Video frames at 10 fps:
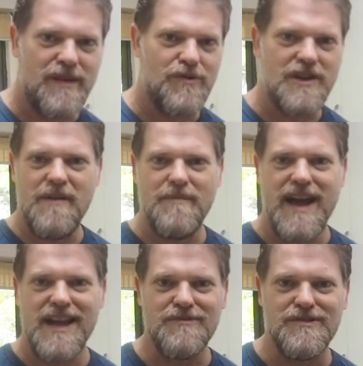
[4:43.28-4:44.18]
We'll come
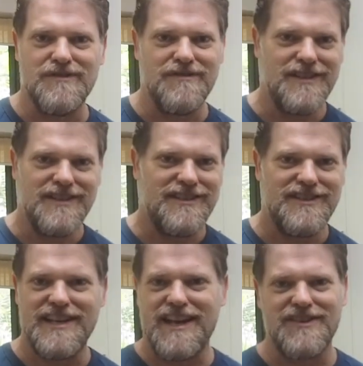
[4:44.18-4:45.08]
back and we'll
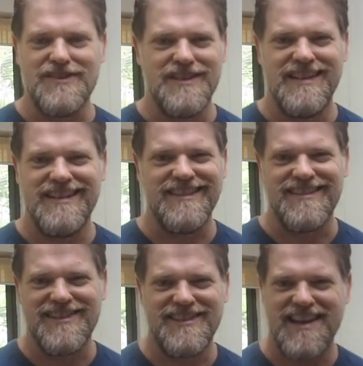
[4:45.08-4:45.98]
tuck on in
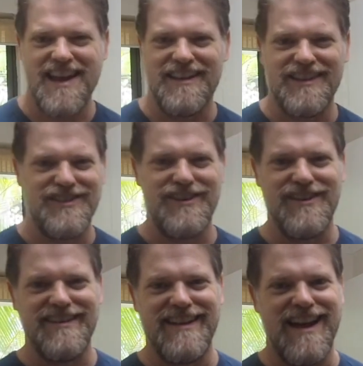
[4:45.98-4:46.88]
and see how they
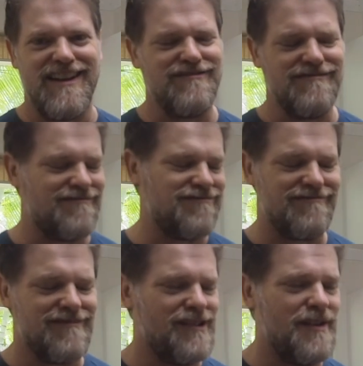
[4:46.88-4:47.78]
turned out.
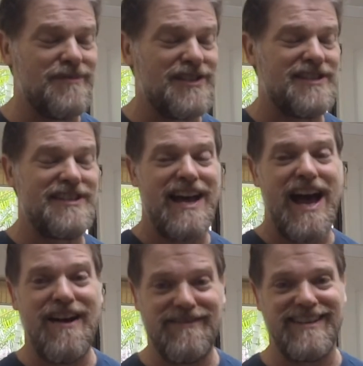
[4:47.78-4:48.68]
I'm
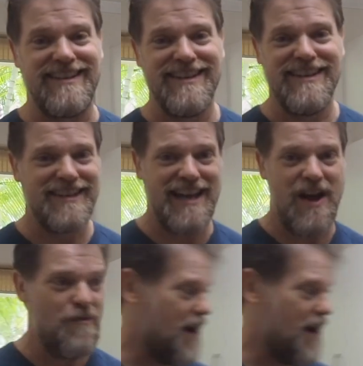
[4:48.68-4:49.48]
starving, can't